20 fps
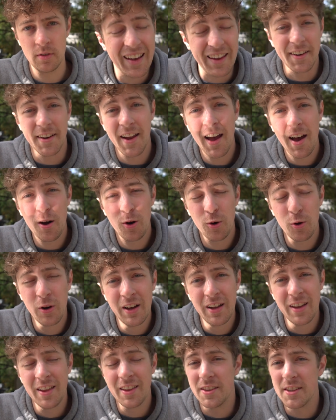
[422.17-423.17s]
And now
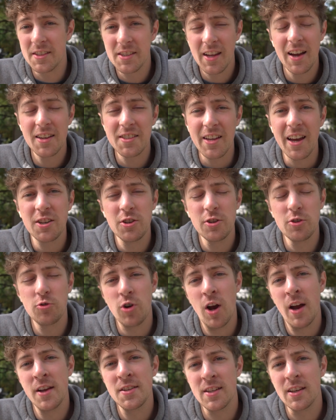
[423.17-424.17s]
this guy's actually
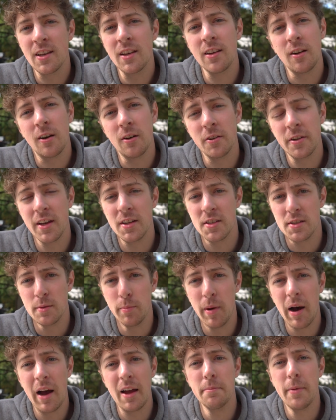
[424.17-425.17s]
trying to get Hyundai to
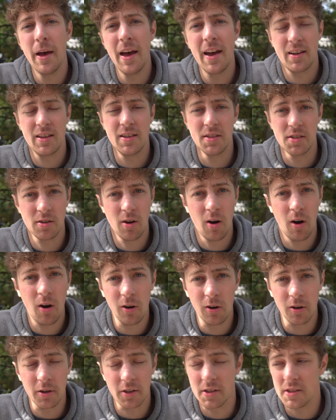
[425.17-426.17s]
buy back his
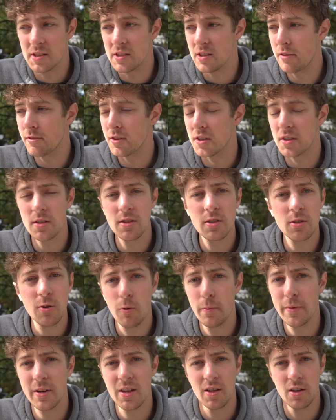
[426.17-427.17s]
car because he's having
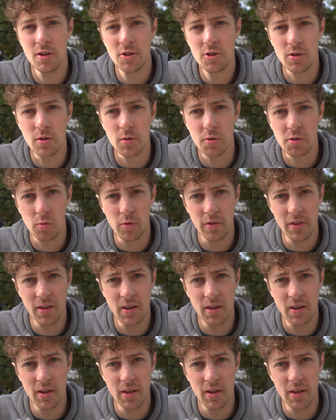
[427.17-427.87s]
so many issues with